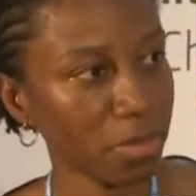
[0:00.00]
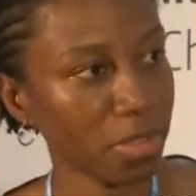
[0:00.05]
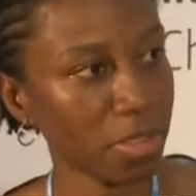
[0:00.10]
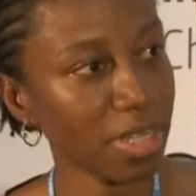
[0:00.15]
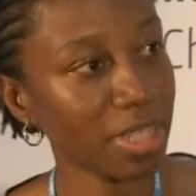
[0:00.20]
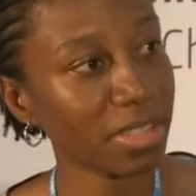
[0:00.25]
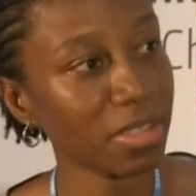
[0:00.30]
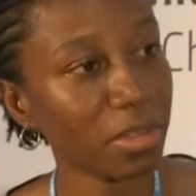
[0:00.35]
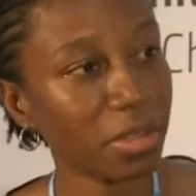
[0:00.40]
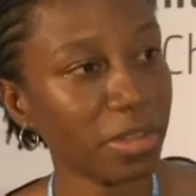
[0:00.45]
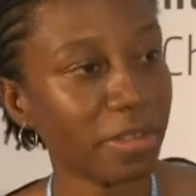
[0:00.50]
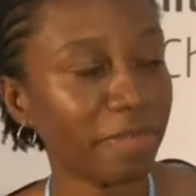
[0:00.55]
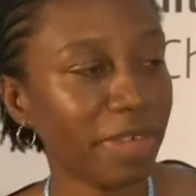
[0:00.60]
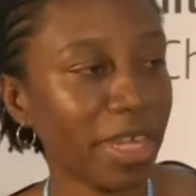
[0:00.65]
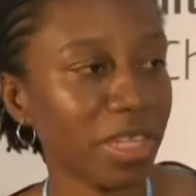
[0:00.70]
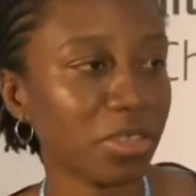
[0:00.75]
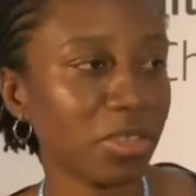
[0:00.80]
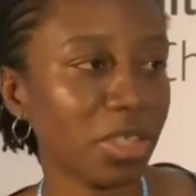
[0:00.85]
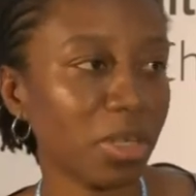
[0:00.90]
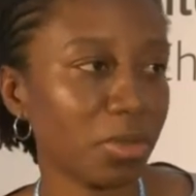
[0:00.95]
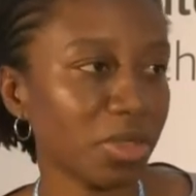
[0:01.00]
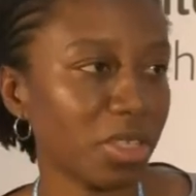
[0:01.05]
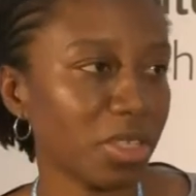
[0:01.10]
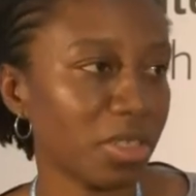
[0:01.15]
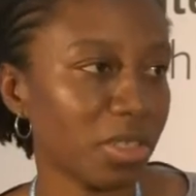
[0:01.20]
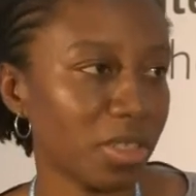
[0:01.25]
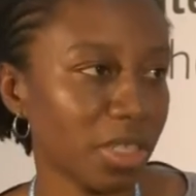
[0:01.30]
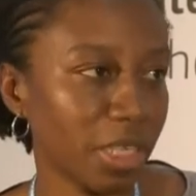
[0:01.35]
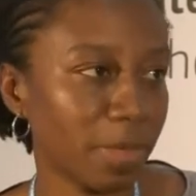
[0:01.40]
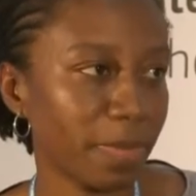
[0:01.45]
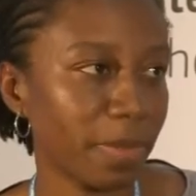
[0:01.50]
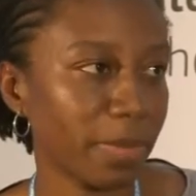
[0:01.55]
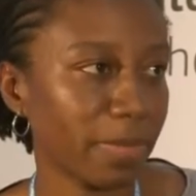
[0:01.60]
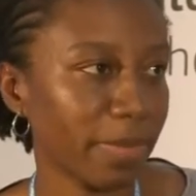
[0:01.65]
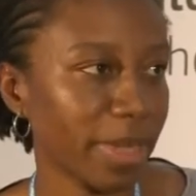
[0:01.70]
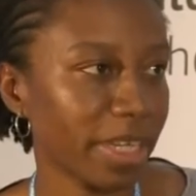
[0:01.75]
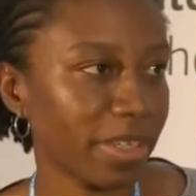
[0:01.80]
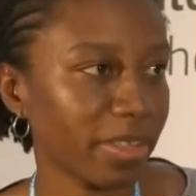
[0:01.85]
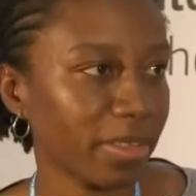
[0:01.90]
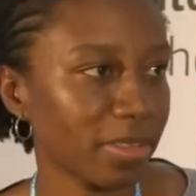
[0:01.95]
So that's another factor that we need to keep
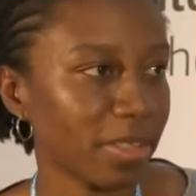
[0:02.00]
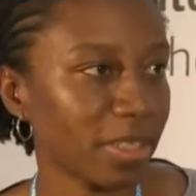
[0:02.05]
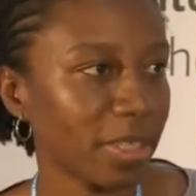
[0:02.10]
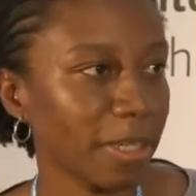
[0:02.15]
in mind.